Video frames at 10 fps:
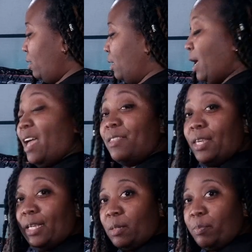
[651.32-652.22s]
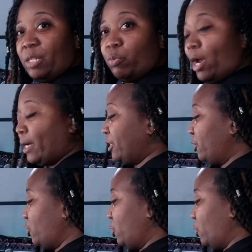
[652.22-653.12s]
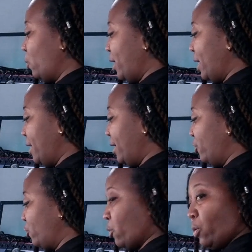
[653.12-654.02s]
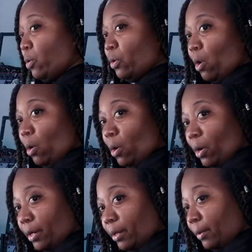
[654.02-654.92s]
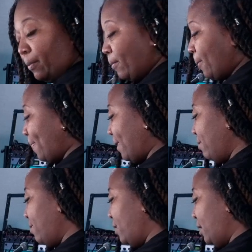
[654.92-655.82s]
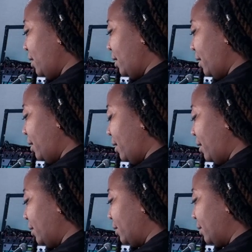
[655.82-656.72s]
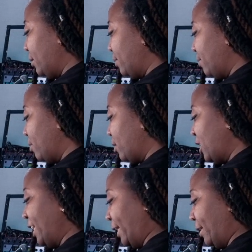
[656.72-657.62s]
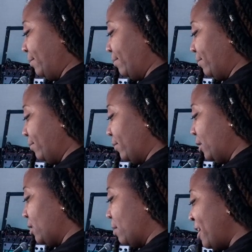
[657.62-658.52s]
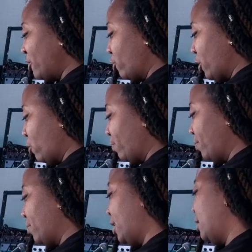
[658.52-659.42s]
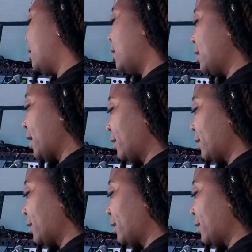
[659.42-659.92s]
I think it's a best practice to go ahead and turn on the click, the metronome in Syntatkt.